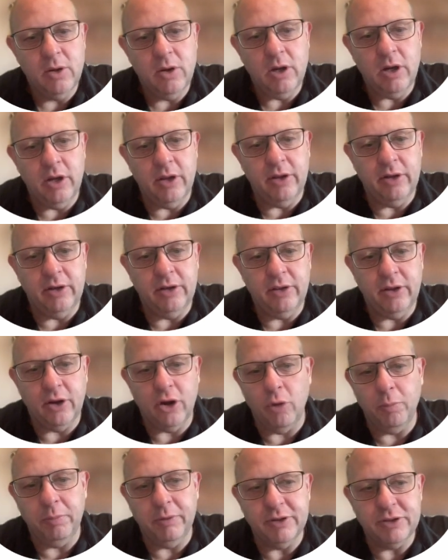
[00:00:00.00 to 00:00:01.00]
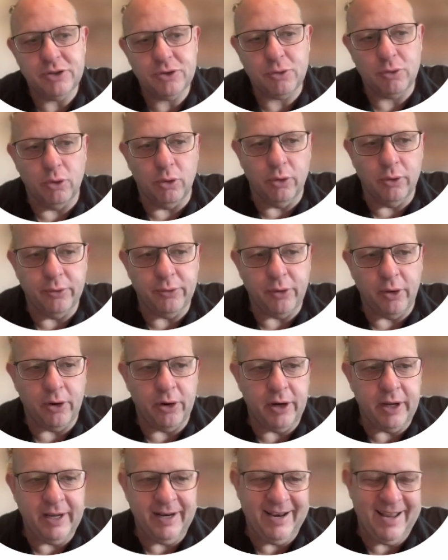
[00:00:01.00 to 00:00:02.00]
and the Copeland scrolls
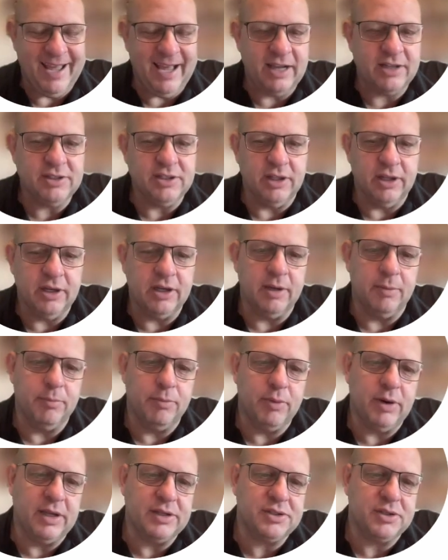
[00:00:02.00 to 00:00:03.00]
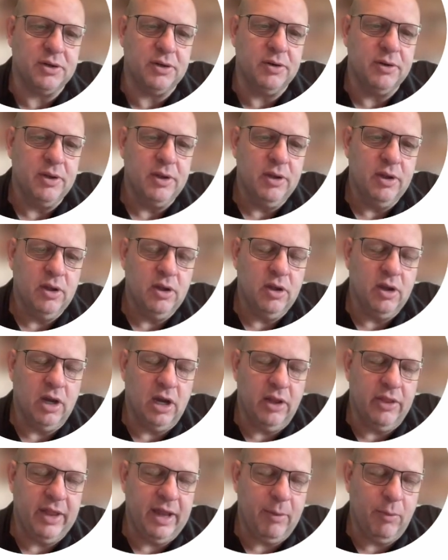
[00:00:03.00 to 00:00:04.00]
are an excellent compressor
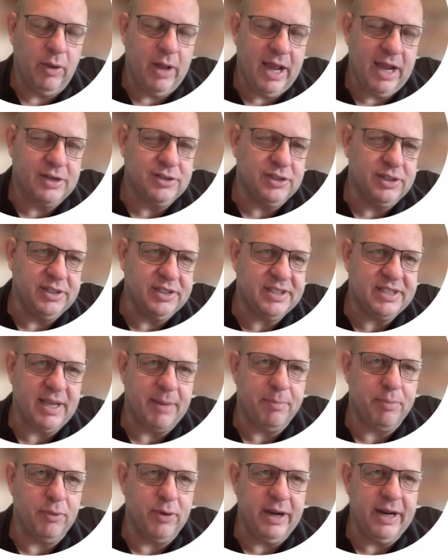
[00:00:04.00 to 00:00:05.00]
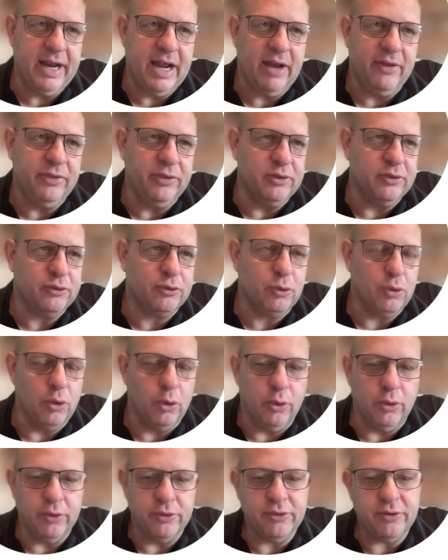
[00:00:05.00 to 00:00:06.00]
that will actually separate out the
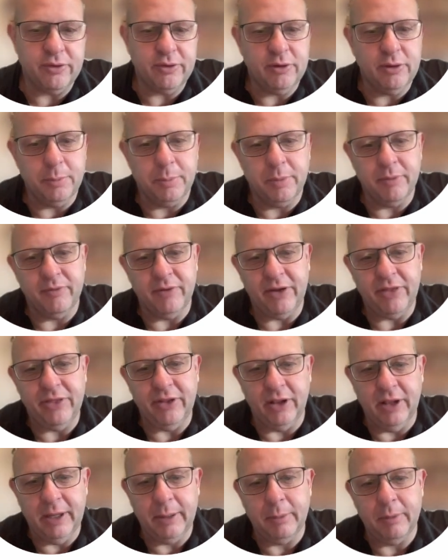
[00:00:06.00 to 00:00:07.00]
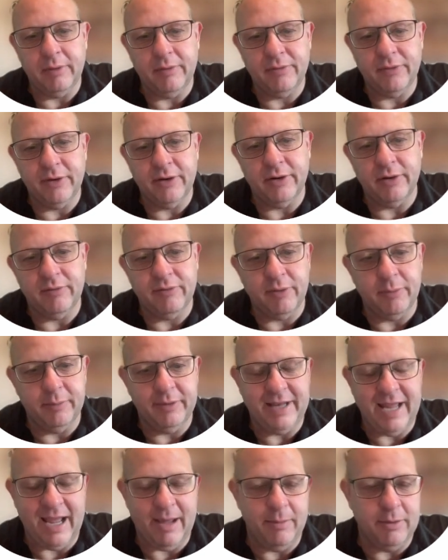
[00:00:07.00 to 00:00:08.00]
scrolls to prevent the liquid refrigerant from
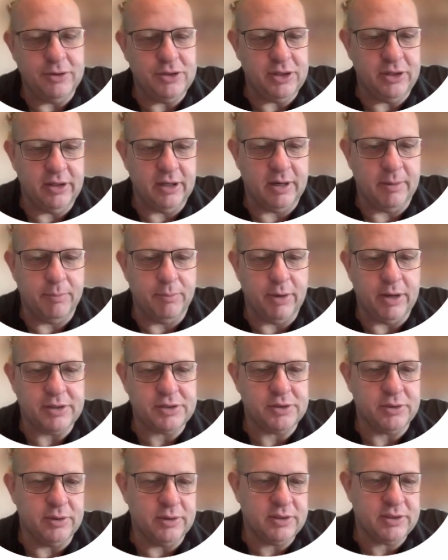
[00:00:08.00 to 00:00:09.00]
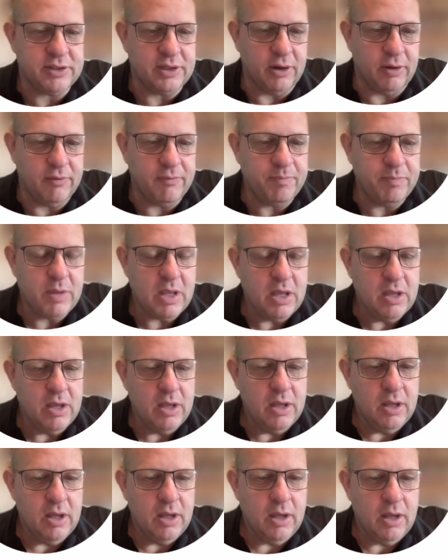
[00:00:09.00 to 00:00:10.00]
damaging the compressor itself.
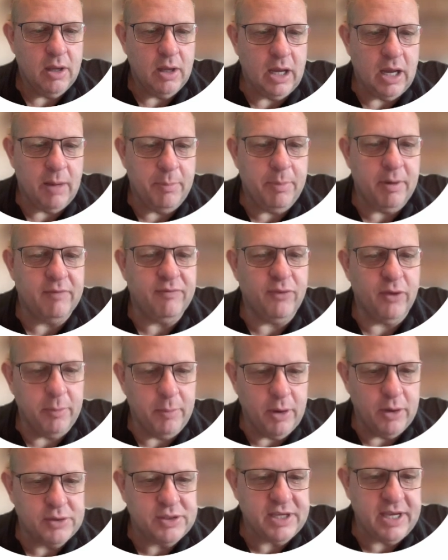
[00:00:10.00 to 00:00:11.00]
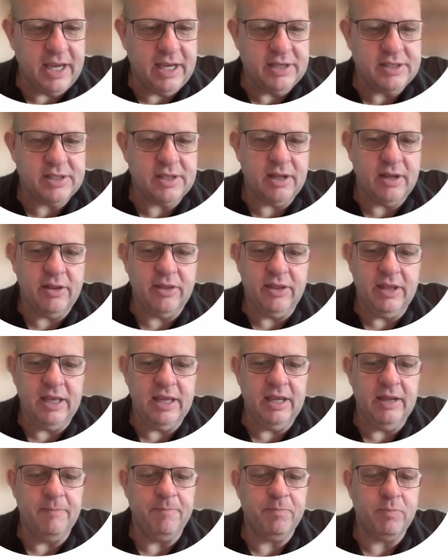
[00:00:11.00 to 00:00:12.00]
But for the most case,
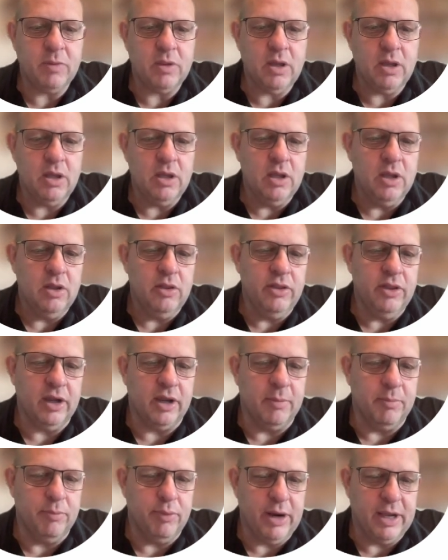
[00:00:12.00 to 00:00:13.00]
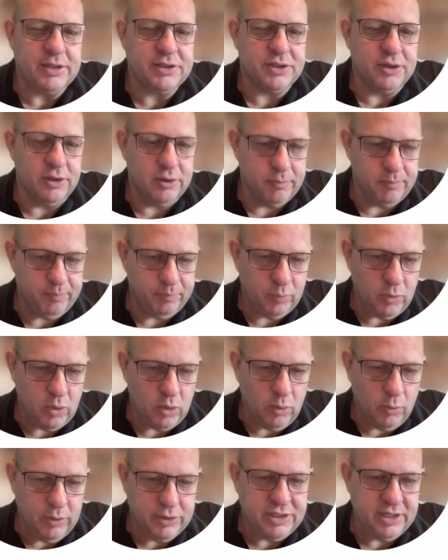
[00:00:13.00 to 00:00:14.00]
the compressor,
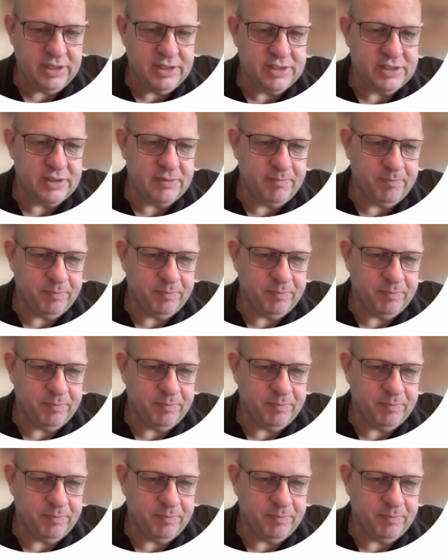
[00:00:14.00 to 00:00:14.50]
which is